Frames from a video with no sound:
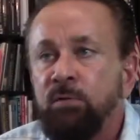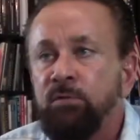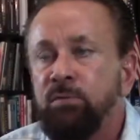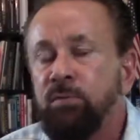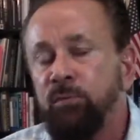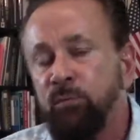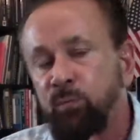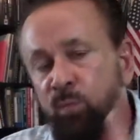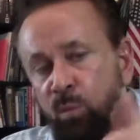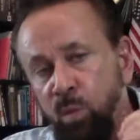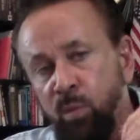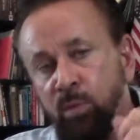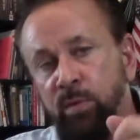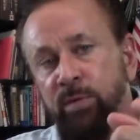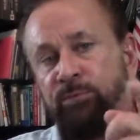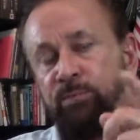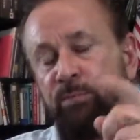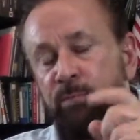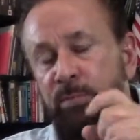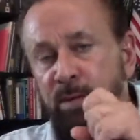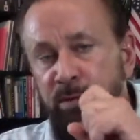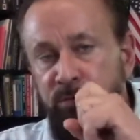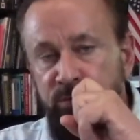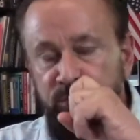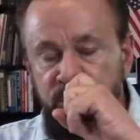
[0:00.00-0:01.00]
For more
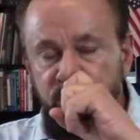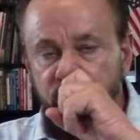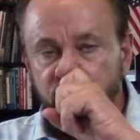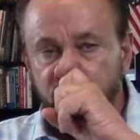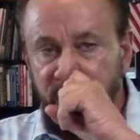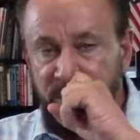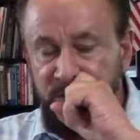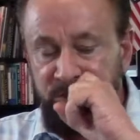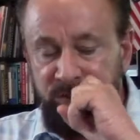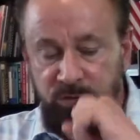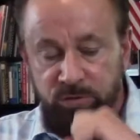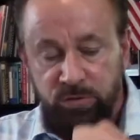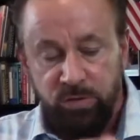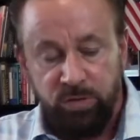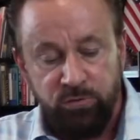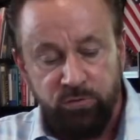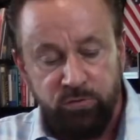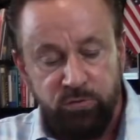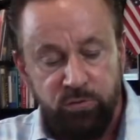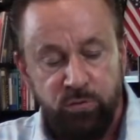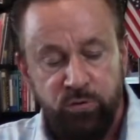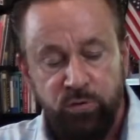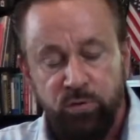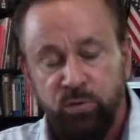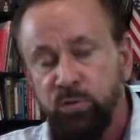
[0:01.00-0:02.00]
information, what I
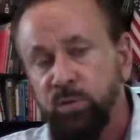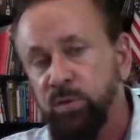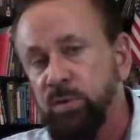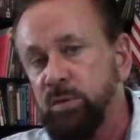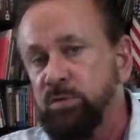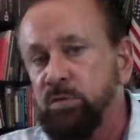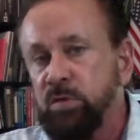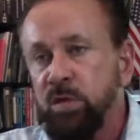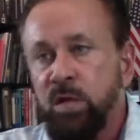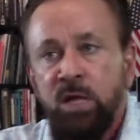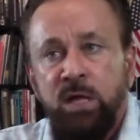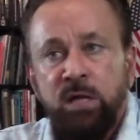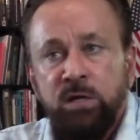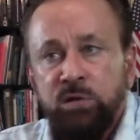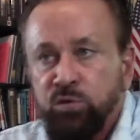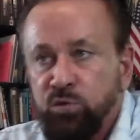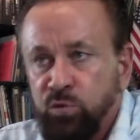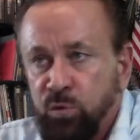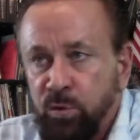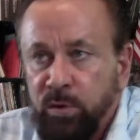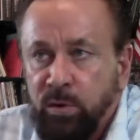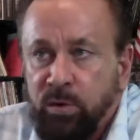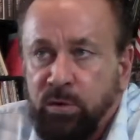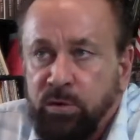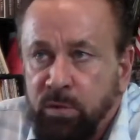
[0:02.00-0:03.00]
suggest you do is
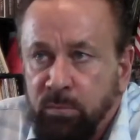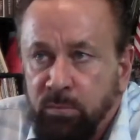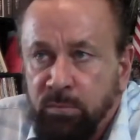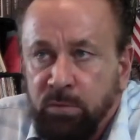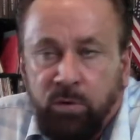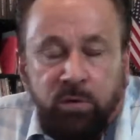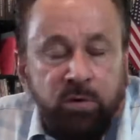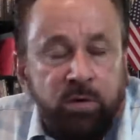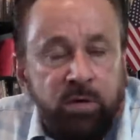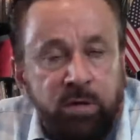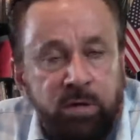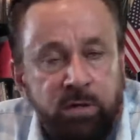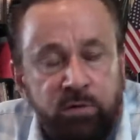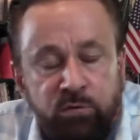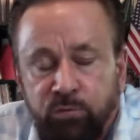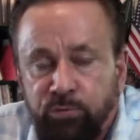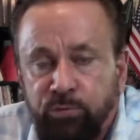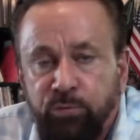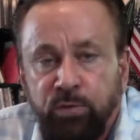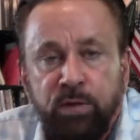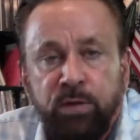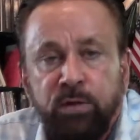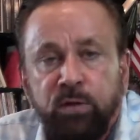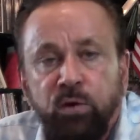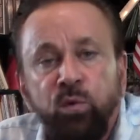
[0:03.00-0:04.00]
join our community. It's
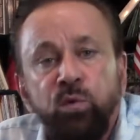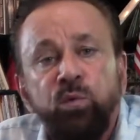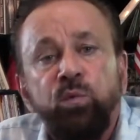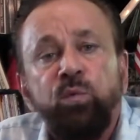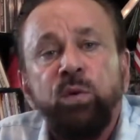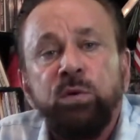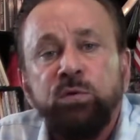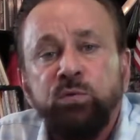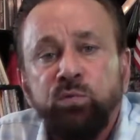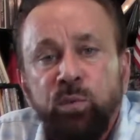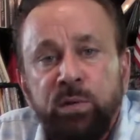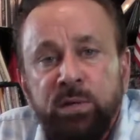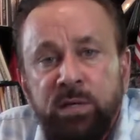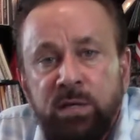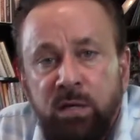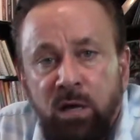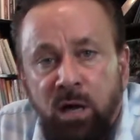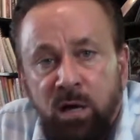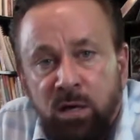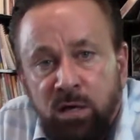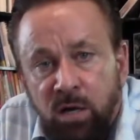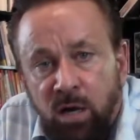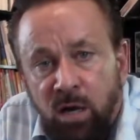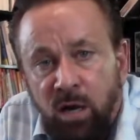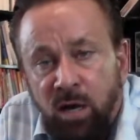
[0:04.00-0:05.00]
free. Go to
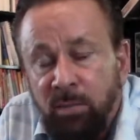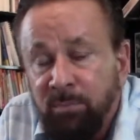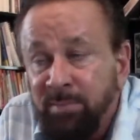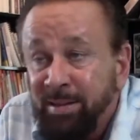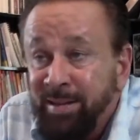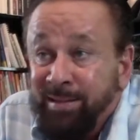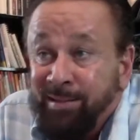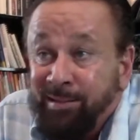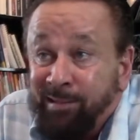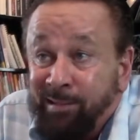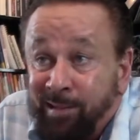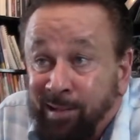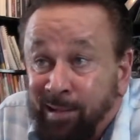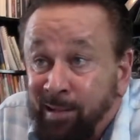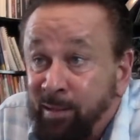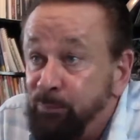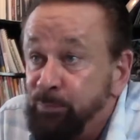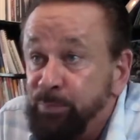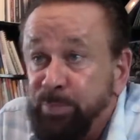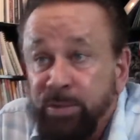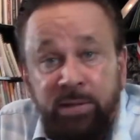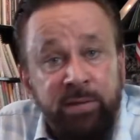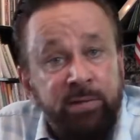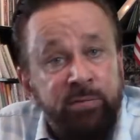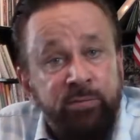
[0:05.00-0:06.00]
russwhitney.com and
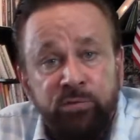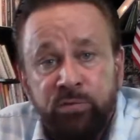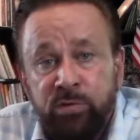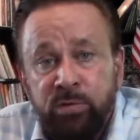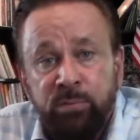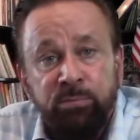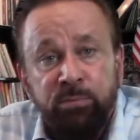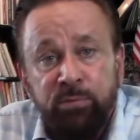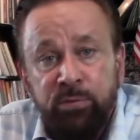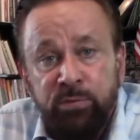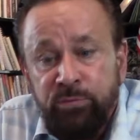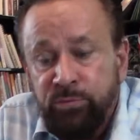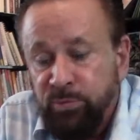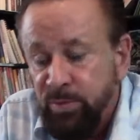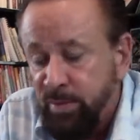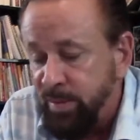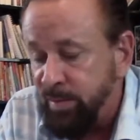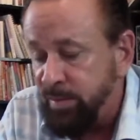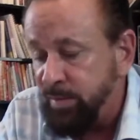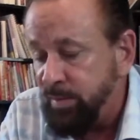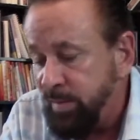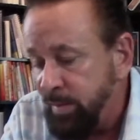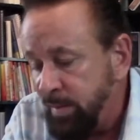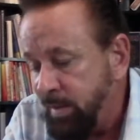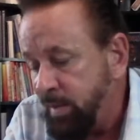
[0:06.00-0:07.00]
opt in. Simple as
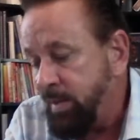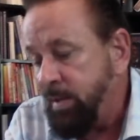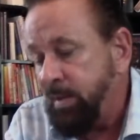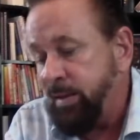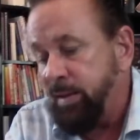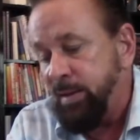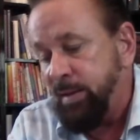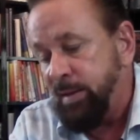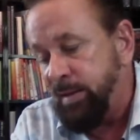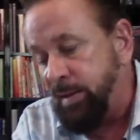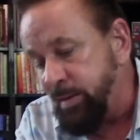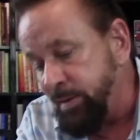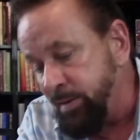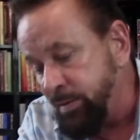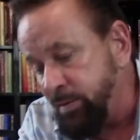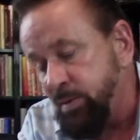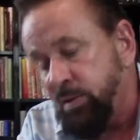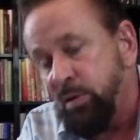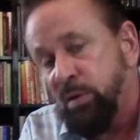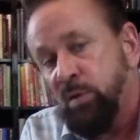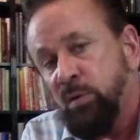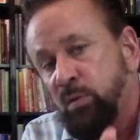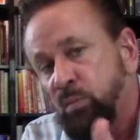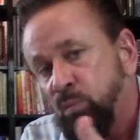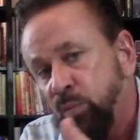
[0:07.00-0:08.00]
that. And
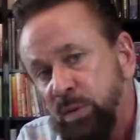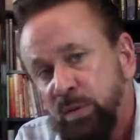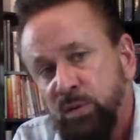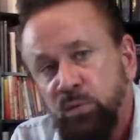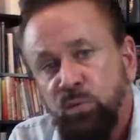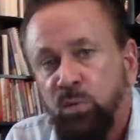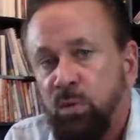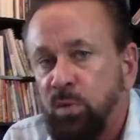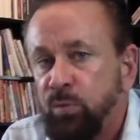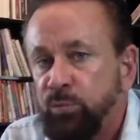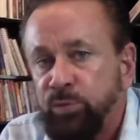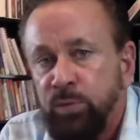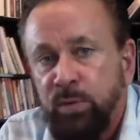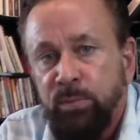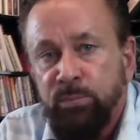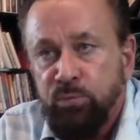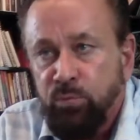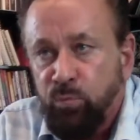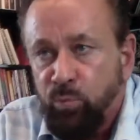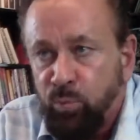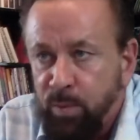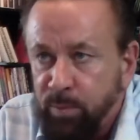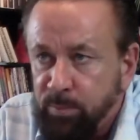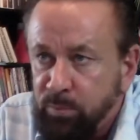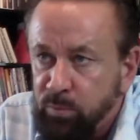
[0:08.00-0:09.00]
uh, we do all
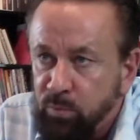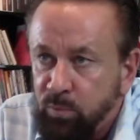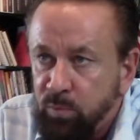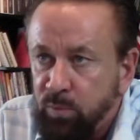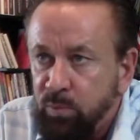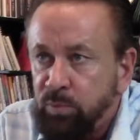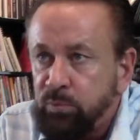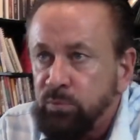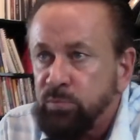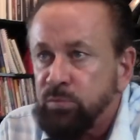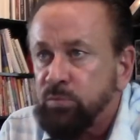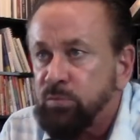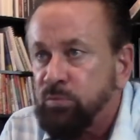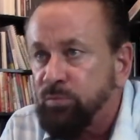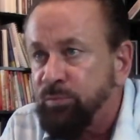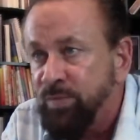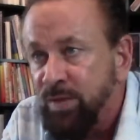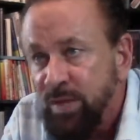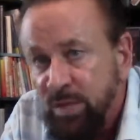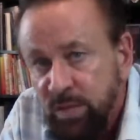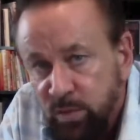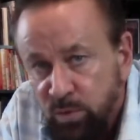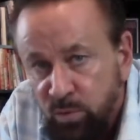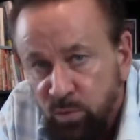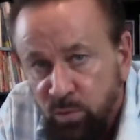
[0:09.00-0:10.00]
types of webinars,
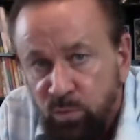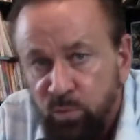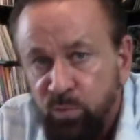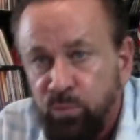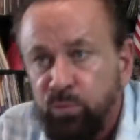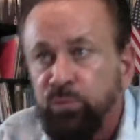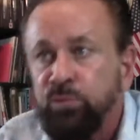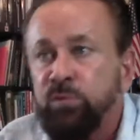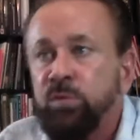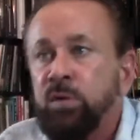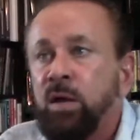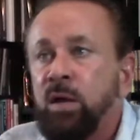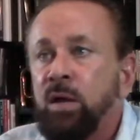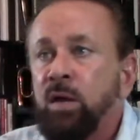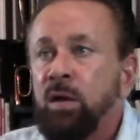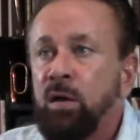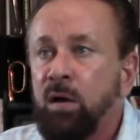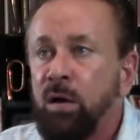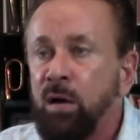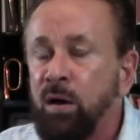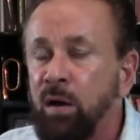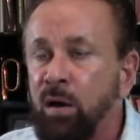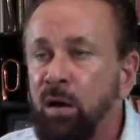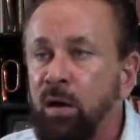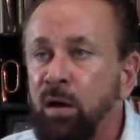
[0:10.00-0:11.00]
videos.
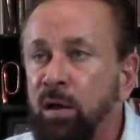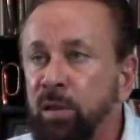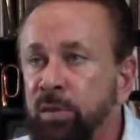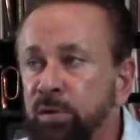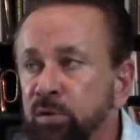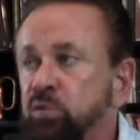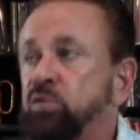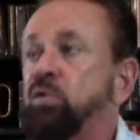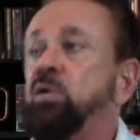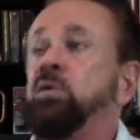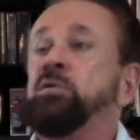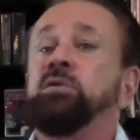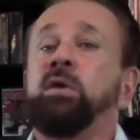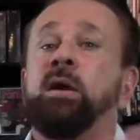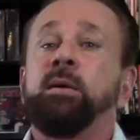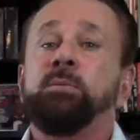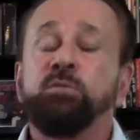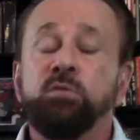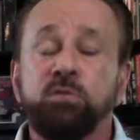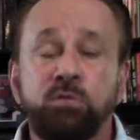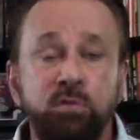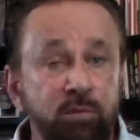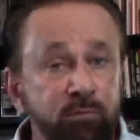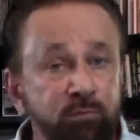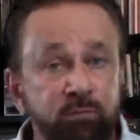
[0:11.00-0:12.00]
Uh, there's all
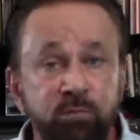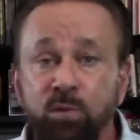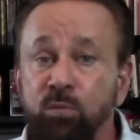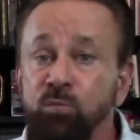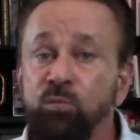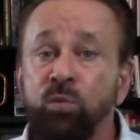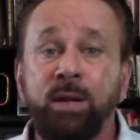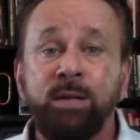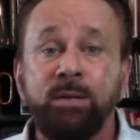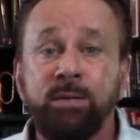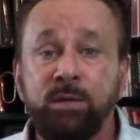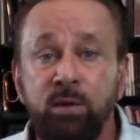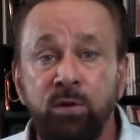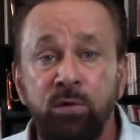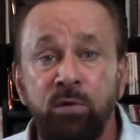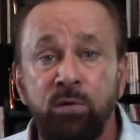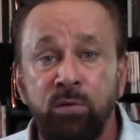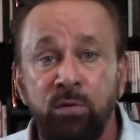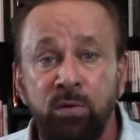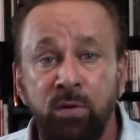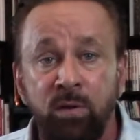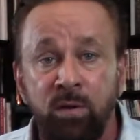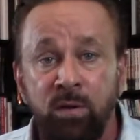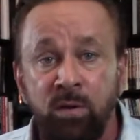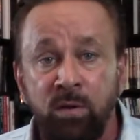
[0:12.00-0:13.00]
types of stuff right
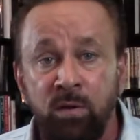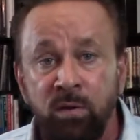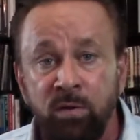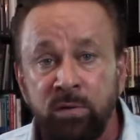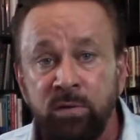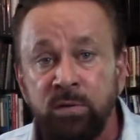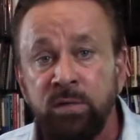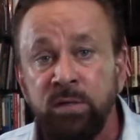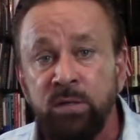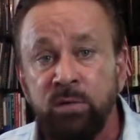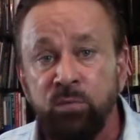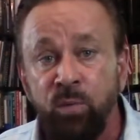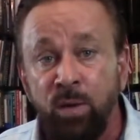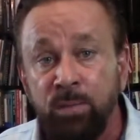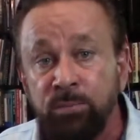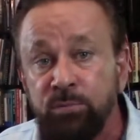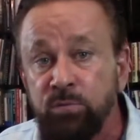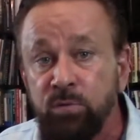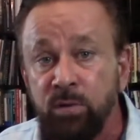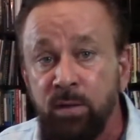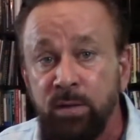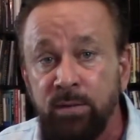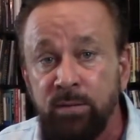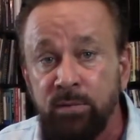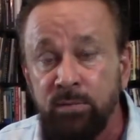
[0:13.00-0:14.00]
there uh, on the
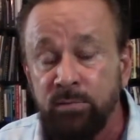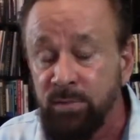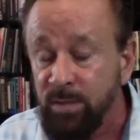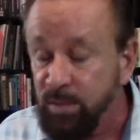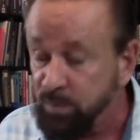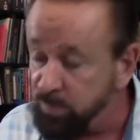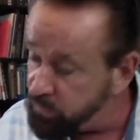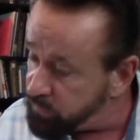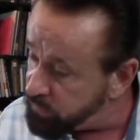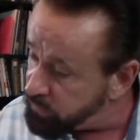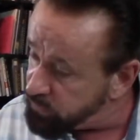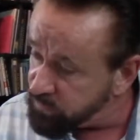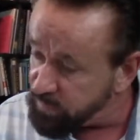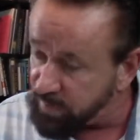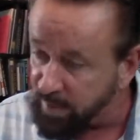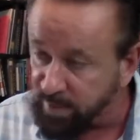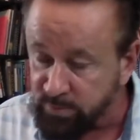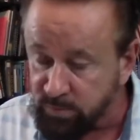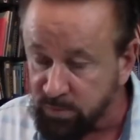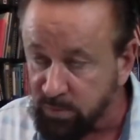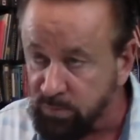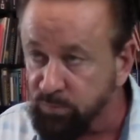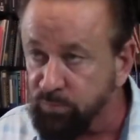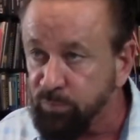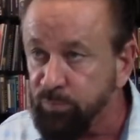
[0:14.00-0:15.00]
website that you can just
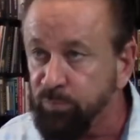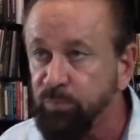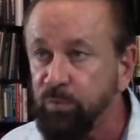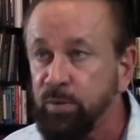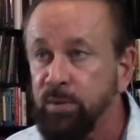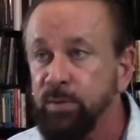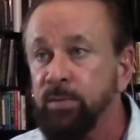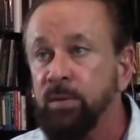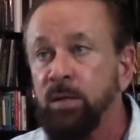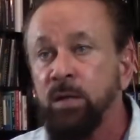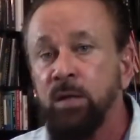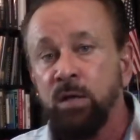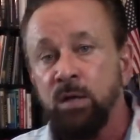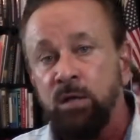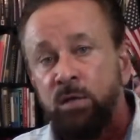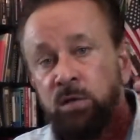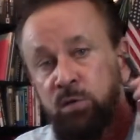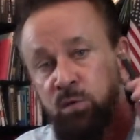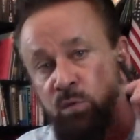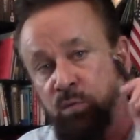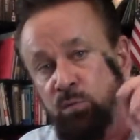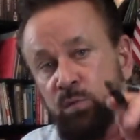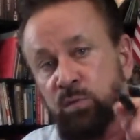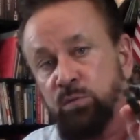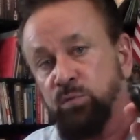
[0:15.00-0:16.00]
access for free.
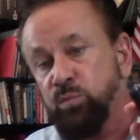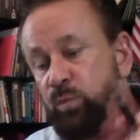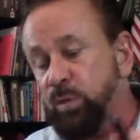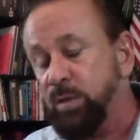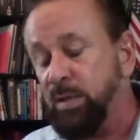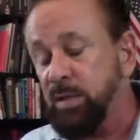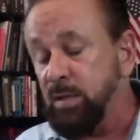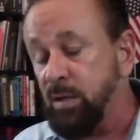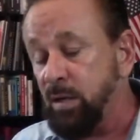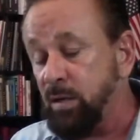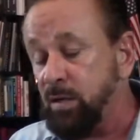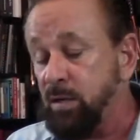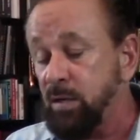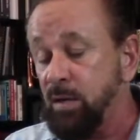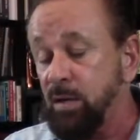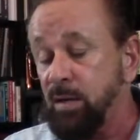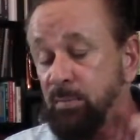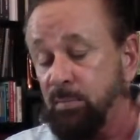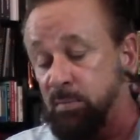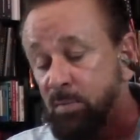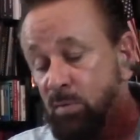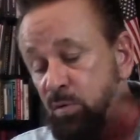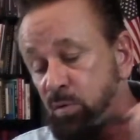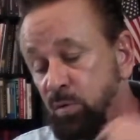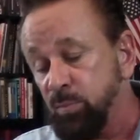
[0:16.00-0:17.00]
Go to
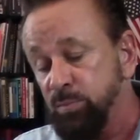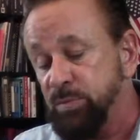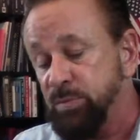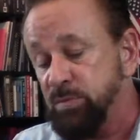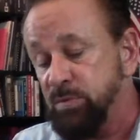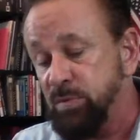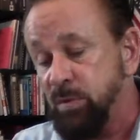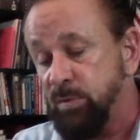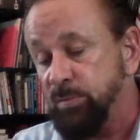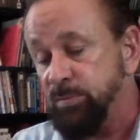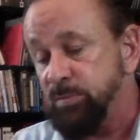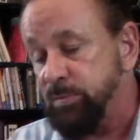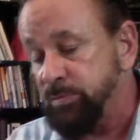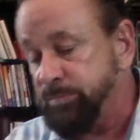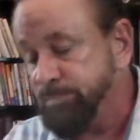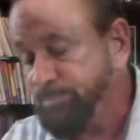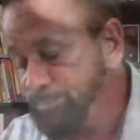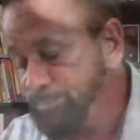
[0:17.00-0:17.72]
russwhitney.com. Hope this helped.